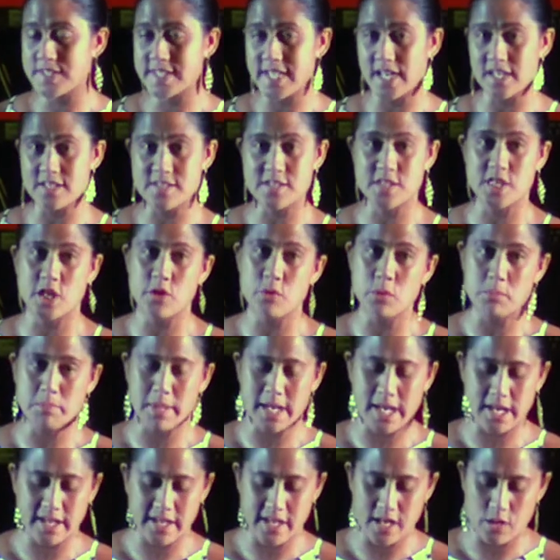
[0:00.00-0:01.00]
Dallas and I were
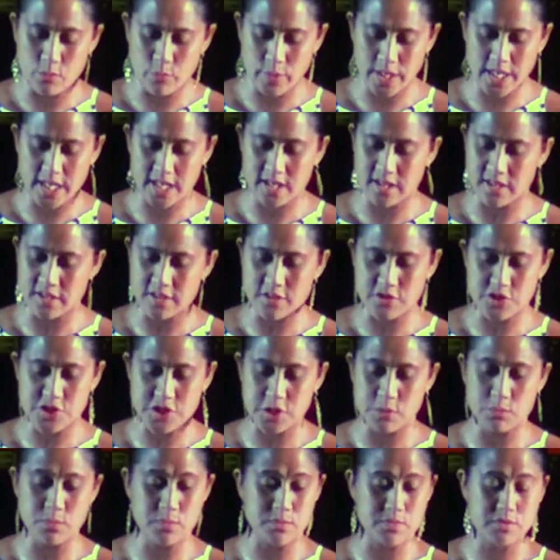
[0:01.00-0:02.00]
planning our wedding and
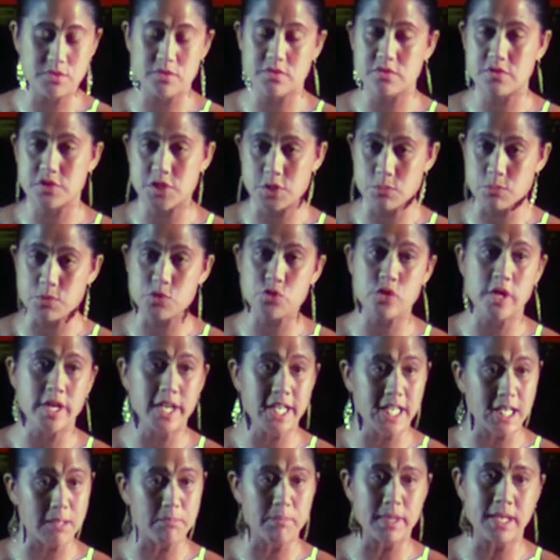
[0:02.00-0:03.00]
she was trying
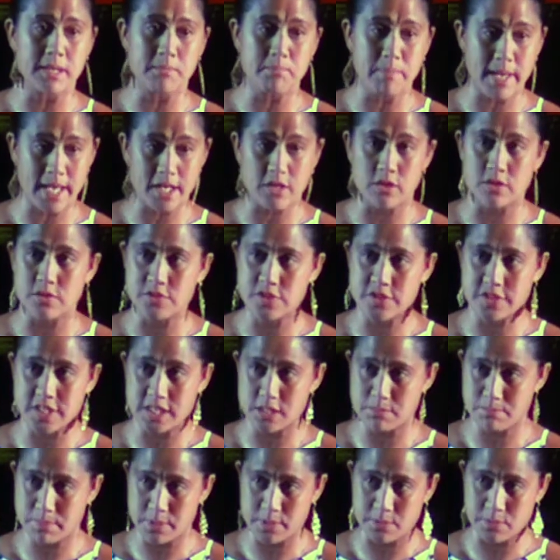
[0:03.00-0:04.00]
to get me back onto
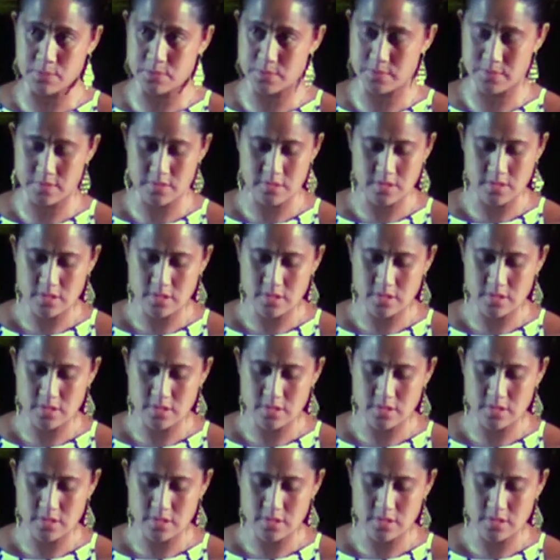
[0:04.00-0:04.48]
these pills.